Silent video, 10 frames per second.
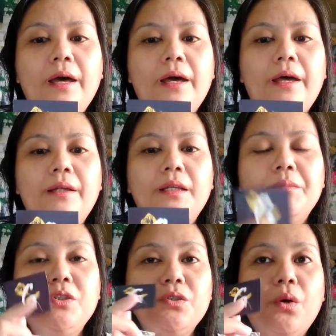and
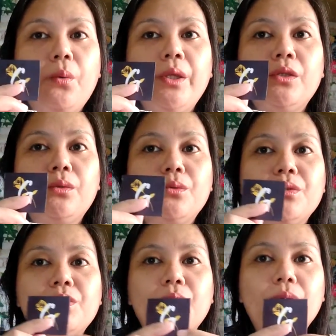I'm just going to
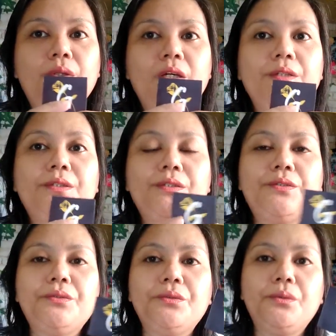sew
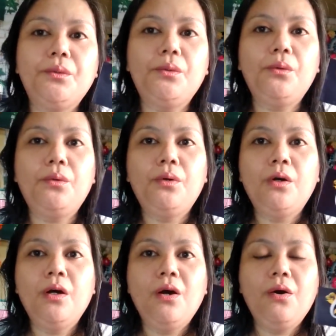this to
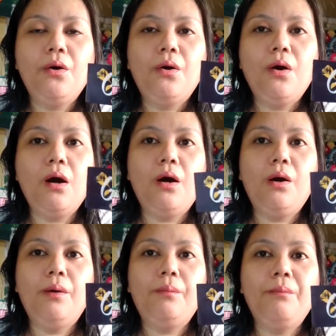
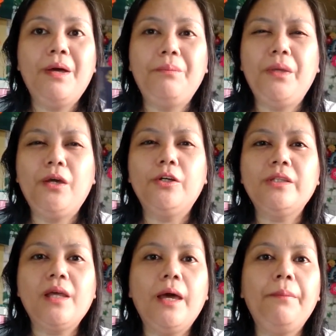my
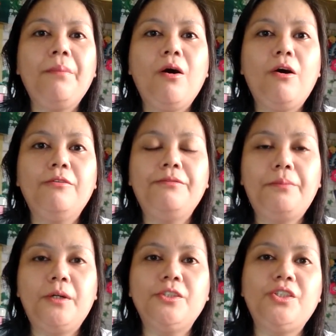bigger type of
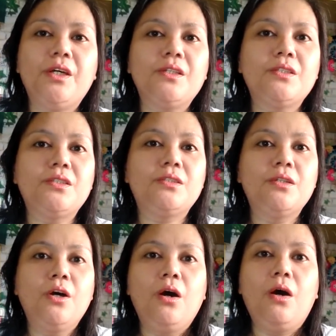projects
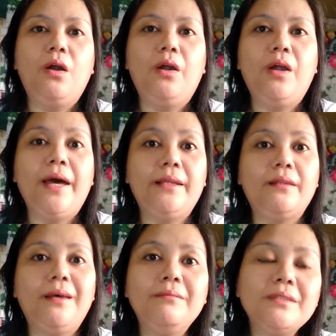or
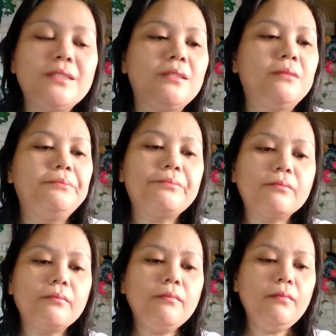items,
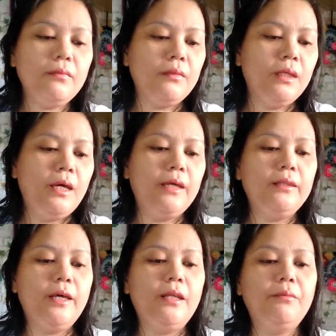
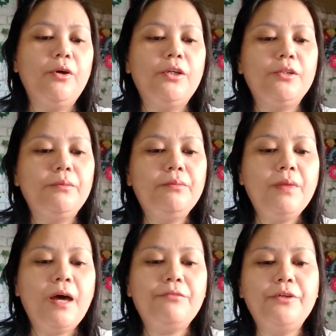and then I'm gonna
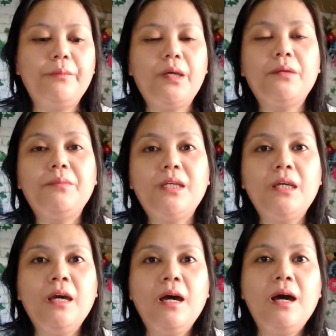have her make
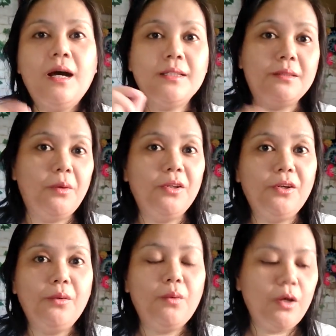me a
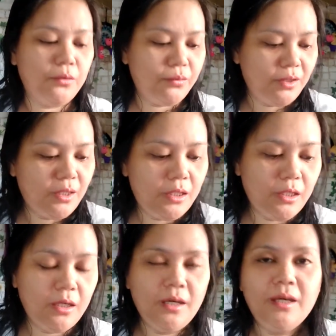smaller one with
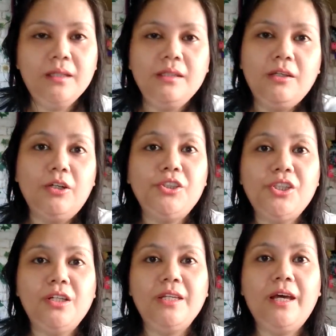the
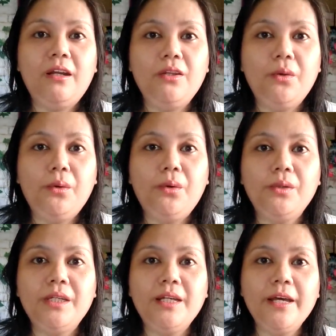Gantsilyera
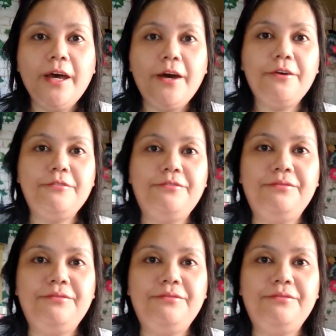logo that I have.